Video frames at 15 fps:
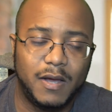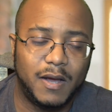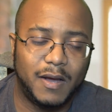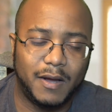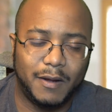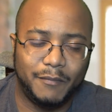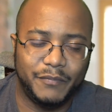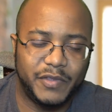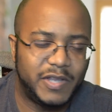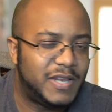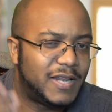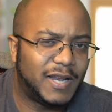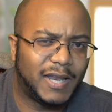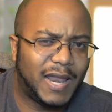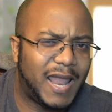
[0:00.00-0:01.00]
You
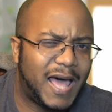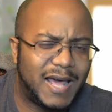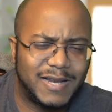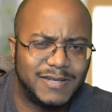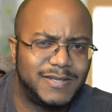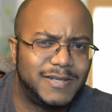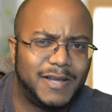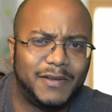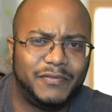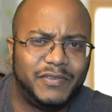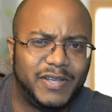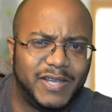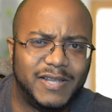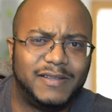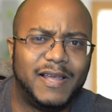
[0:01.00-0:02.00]
need a lot of stuff
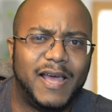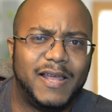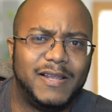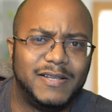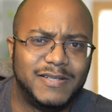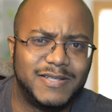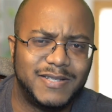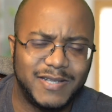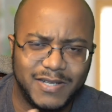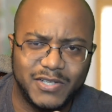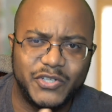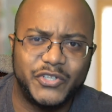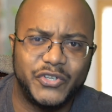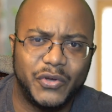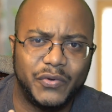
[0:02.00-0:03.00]
to get that in sync
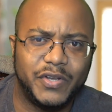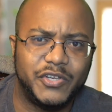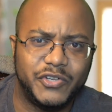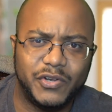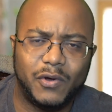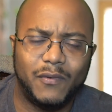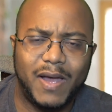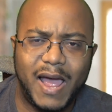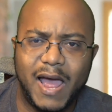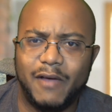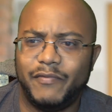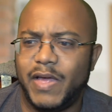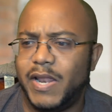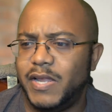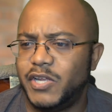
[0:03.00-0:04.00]
so that you don't
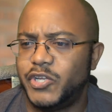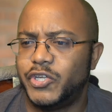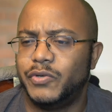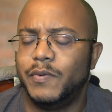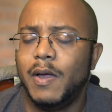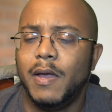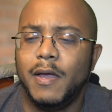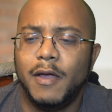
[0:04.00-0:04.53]
have that issue.